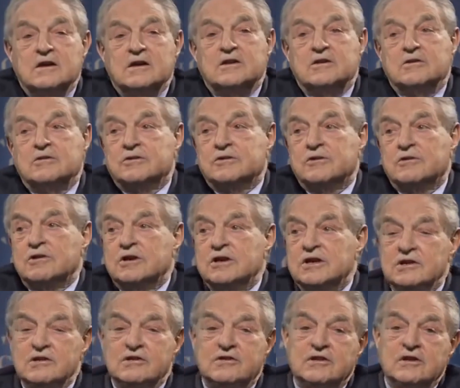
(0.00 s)
The
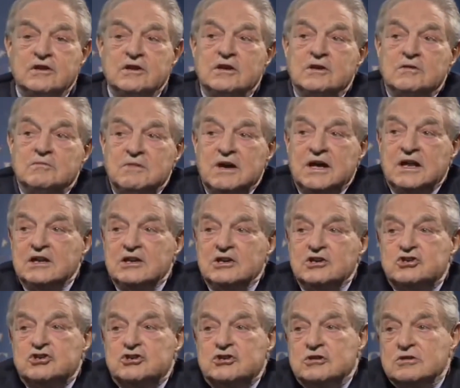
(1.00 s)
authorities
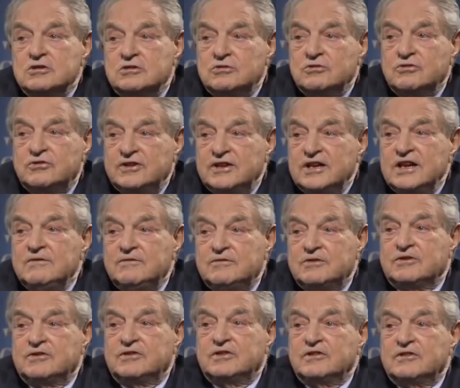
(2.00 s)
managed to save
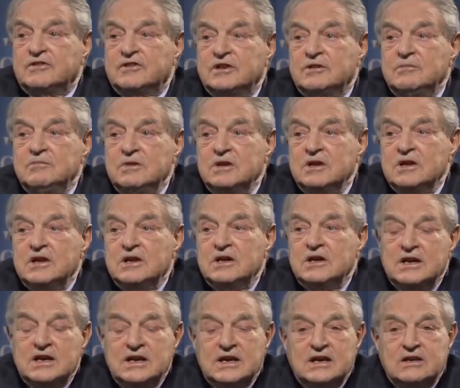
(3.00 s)
the system,
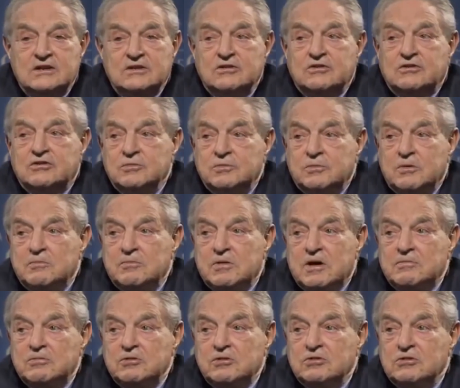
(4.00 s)
and the super
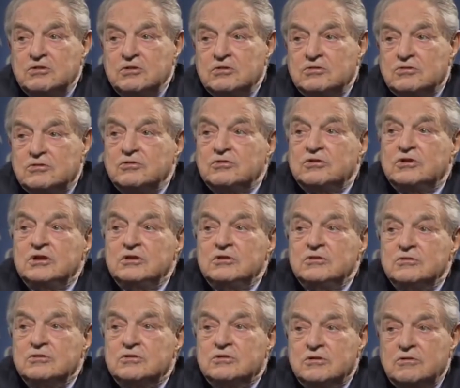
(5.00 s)
bubble
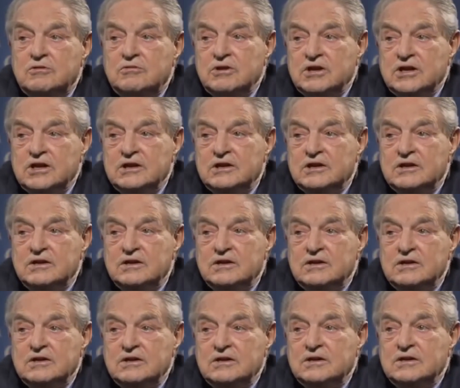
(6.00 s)
continued growing.
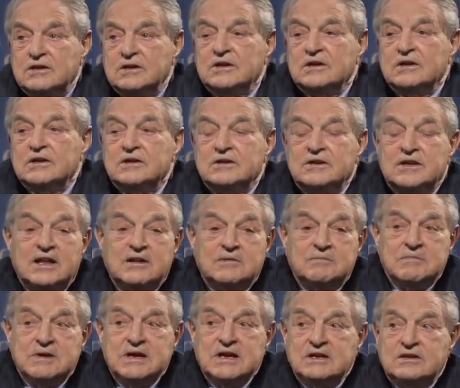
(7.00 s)
That
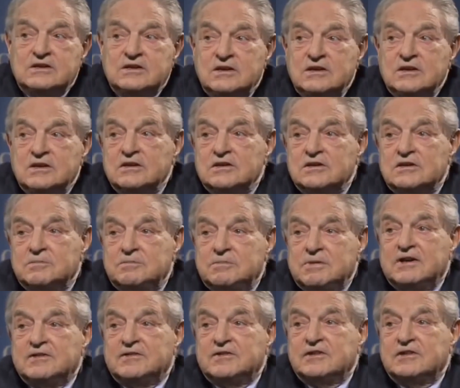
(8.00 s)
made the
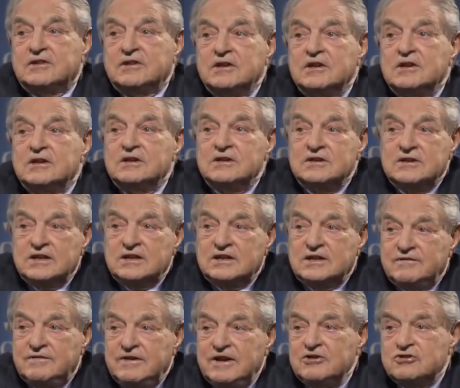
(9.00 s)
bust that
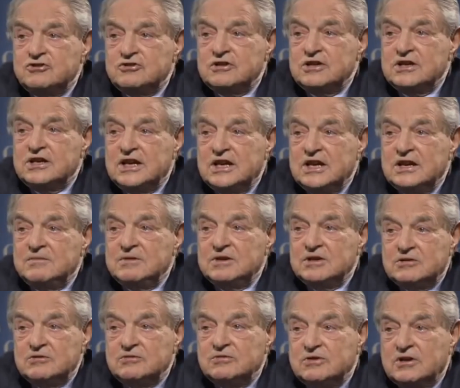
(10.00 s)
eventually came
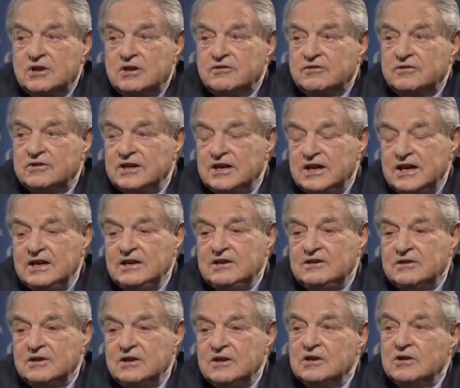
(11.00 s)
in
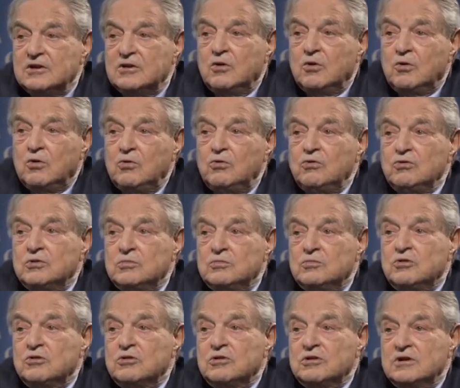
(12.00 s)
2008 all the
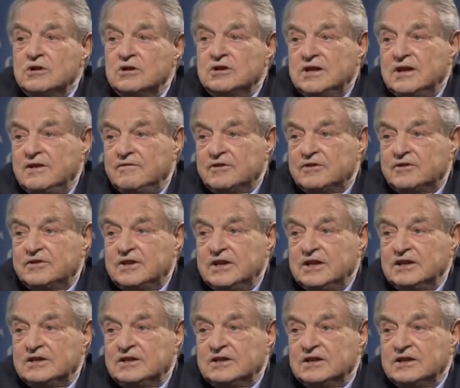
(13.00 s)
more
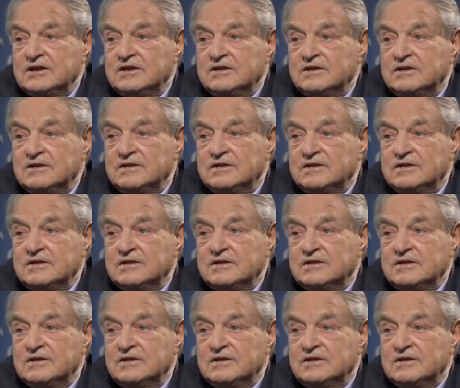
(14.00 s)
devastating.